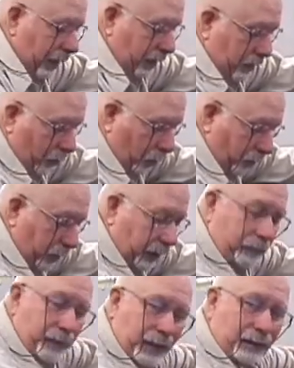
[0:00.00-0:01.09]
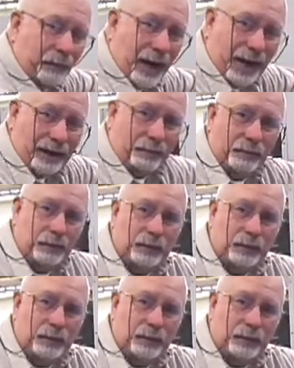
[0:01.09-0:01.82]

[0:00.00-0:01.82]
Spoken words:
and open up at the bottom,